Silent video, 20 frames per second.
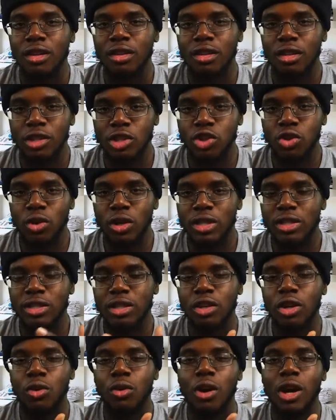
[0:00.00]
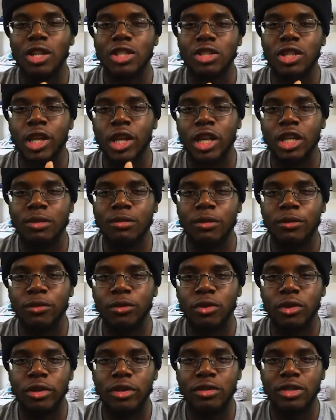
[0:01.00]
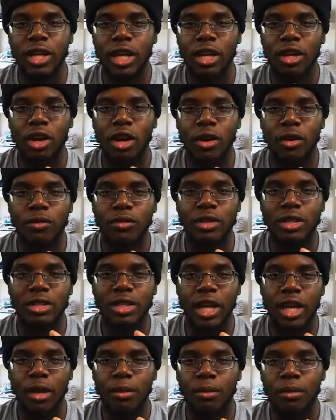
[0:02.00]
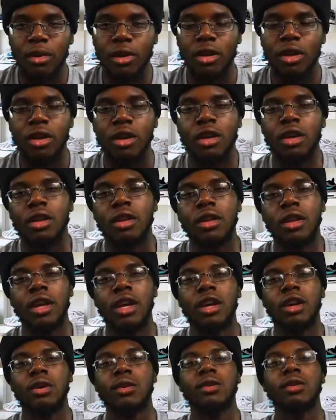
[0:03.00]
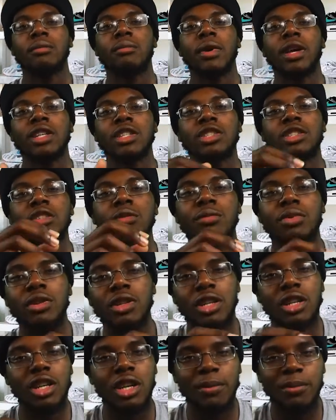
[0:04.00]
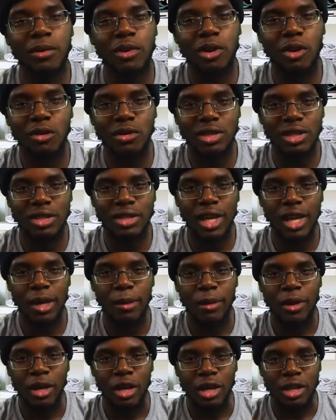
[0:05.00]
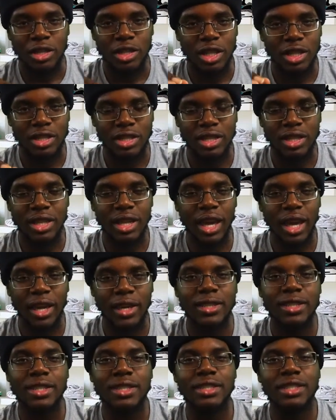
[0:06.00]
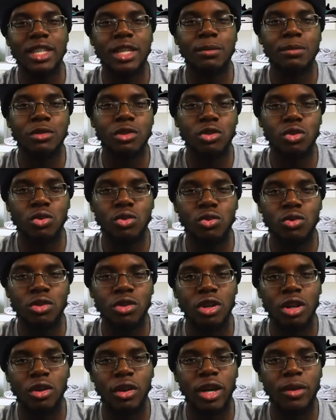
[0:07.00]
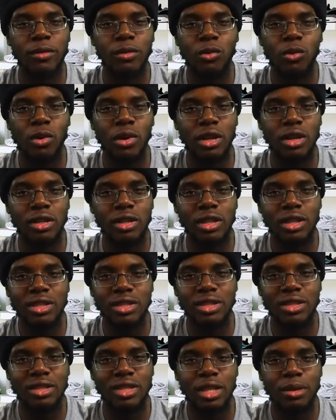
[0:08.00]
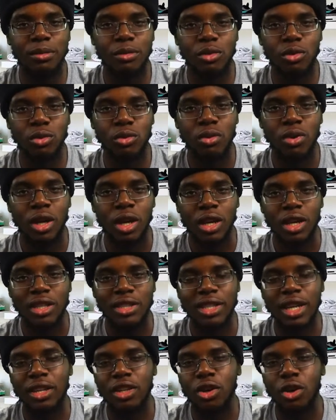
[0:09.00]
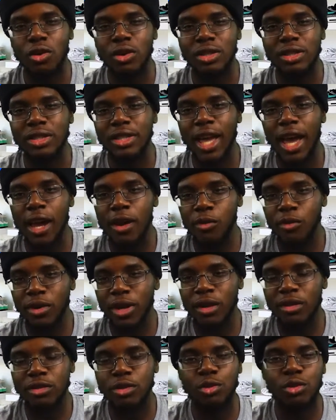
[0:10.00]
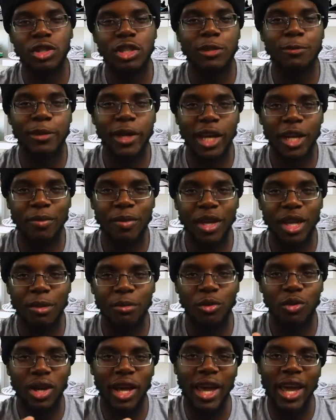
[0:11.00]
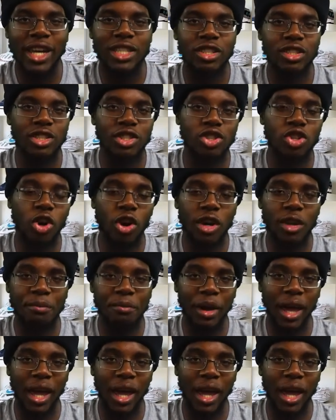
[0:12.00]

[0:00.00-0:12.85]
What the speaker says: the choice to go wash your hands before you take off the tape. Now make sure you put a couple coats of tape just in case it seeps through. You don't ever want it to seep through, because I noticed not when I was doing the splatter paint, but when I actually started